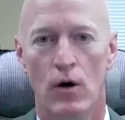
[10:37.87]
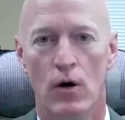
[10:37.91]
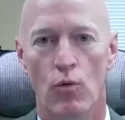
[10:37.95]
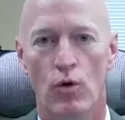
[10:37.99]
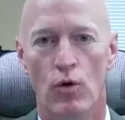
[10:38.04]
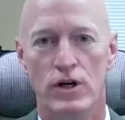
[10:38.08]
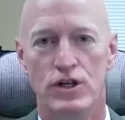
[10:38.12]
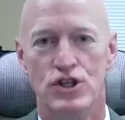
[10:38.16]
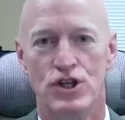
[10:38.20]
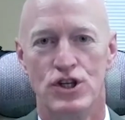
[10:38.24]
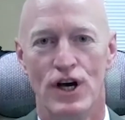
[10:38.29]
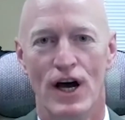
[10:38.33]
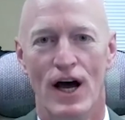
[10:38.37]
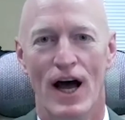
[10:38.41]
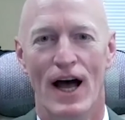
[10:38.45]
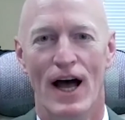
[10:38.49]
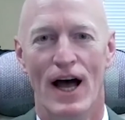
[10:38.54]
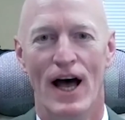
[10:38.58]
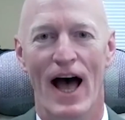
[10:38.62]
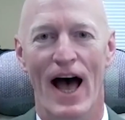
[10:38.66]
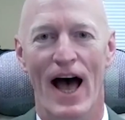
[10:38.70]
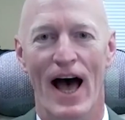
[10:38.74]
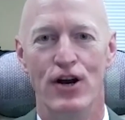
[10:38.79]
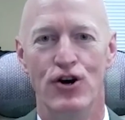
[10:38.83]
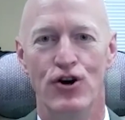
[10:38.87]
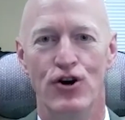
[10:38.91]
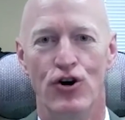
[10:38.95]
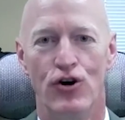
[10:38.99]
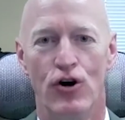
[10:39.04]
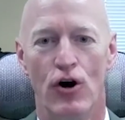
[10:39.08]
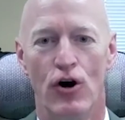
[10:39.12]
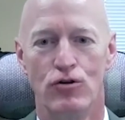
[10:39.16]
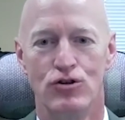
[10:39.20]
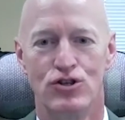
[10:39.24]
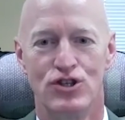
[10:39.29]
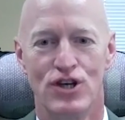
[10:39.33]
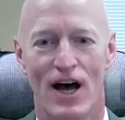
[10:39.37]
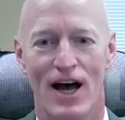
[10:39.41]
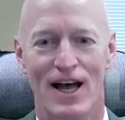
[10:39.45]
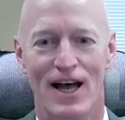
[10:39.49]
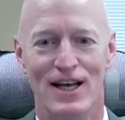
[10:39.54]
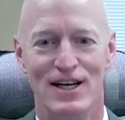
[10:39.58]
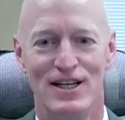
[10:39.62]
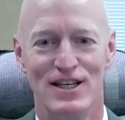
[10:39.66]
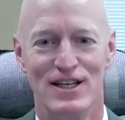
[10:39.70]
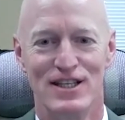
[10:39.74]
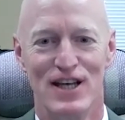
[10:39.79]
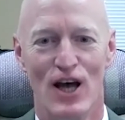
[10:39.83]
which had
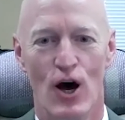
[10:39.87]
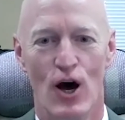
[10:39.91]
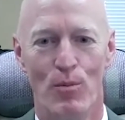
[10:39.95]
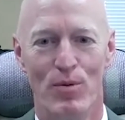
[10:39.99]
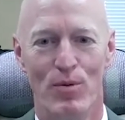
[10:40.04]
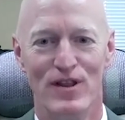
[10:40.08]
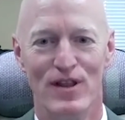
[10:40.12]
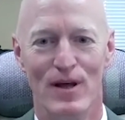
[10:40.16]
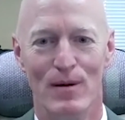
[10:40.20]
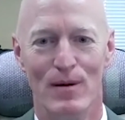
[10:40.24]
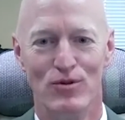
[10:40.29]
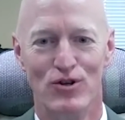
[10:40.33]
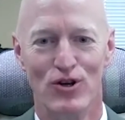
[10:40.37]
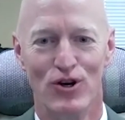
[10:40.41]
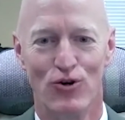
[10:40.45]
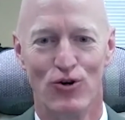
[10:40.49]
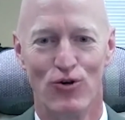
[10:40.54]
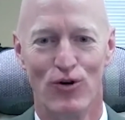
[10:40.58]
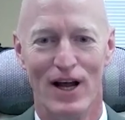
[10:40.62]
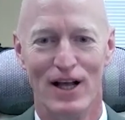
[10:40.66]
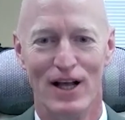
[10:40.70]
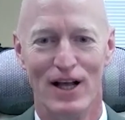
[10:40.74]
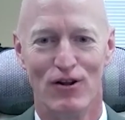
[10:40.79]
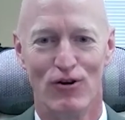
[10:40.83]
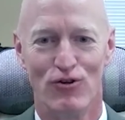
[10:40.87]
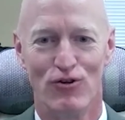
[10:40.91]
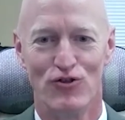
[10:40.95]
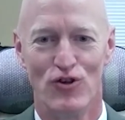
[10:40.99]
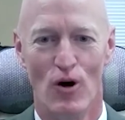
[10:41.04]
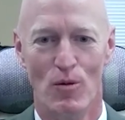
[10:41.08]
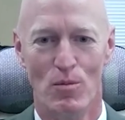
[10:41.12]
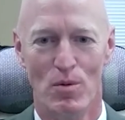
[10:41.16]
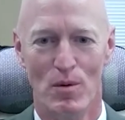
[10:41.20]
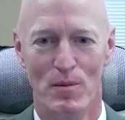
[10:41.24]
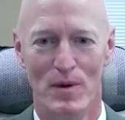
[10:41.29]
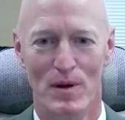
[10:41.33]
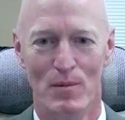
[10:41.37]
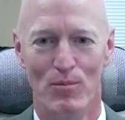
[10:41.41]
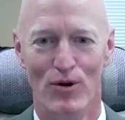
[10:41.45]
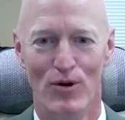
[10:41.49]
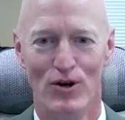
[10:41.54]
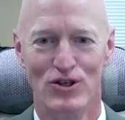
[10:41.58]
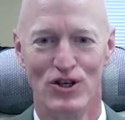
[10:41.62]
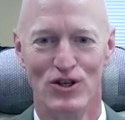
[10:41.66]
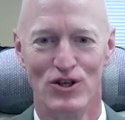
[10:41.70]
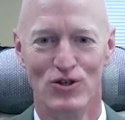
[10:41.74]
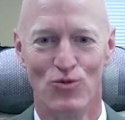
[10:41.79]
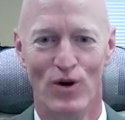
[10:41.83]
neuroscientists helping them to create little dopamine
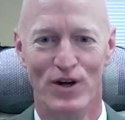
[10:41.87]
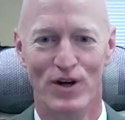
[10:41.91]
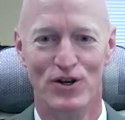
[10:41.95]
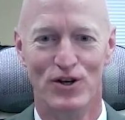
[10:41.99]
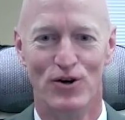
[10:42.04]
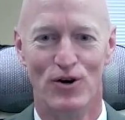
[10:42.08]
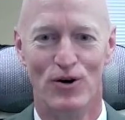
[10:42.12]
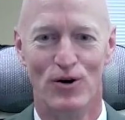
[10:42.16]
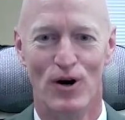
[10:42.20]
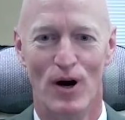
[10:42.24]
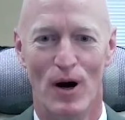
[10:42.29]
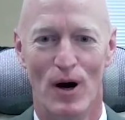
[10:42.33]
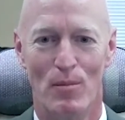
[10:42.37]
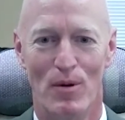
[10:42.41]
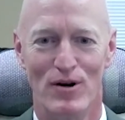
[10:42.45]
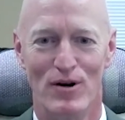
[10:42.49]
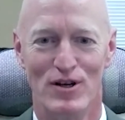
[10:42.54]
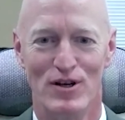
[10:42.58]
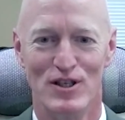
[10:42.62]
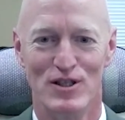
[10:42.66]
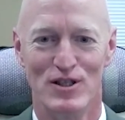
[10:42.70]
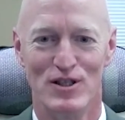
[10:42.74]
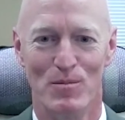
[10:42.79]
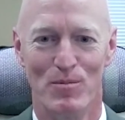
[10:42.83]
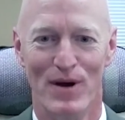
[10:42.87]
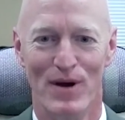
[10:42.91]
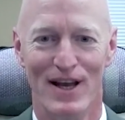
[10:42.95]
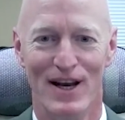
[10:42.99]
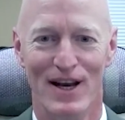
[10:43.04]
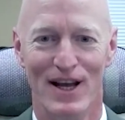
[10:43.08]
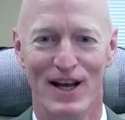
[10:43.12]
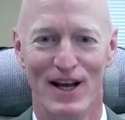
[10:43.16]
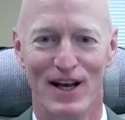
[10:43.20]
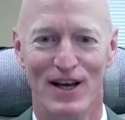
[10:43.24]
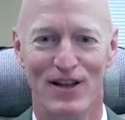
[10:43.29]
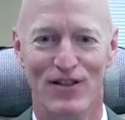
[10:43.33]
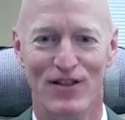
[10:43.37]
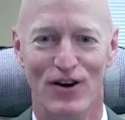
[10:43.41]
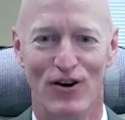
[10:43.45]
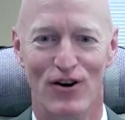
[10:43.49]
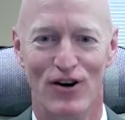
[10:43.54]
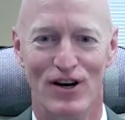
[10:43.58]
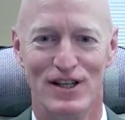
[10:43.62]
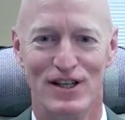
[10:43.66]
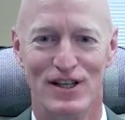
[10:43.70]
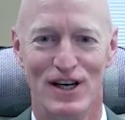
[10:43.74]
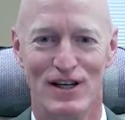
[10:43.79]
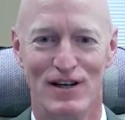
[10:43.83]
pushes when you're participating in their
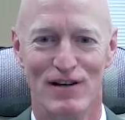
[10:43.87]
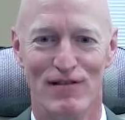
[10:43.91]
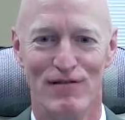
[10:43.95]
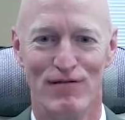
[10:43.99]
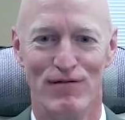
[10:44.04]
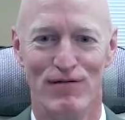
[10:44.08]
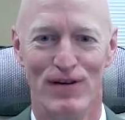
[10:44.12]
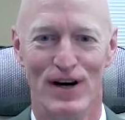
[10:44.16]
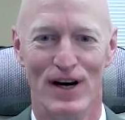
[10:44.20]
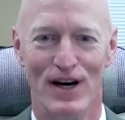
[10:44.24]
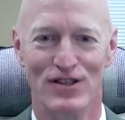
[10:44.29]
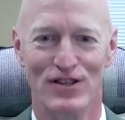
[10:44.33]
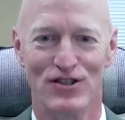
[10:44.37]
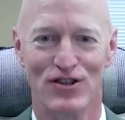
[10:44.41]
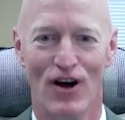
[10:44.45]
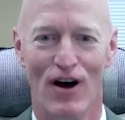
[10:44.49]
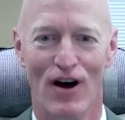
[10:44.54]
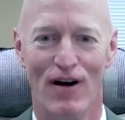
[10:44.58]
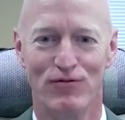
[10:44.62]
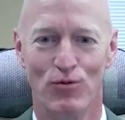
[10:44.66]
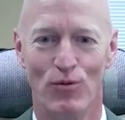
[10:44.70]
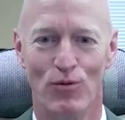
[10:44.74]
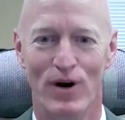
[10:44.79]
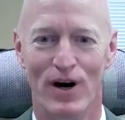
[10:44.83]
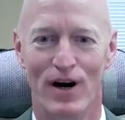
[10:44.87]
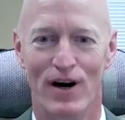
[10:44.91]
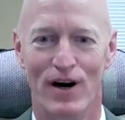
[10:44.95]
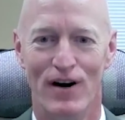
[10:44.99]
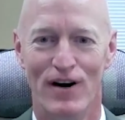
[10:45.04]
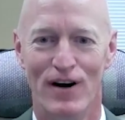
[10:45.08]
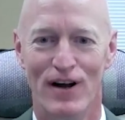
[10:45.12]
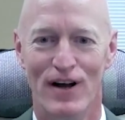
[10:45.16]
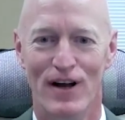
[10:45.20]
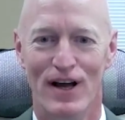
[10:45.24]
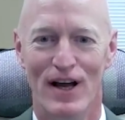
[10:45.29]
addictive software,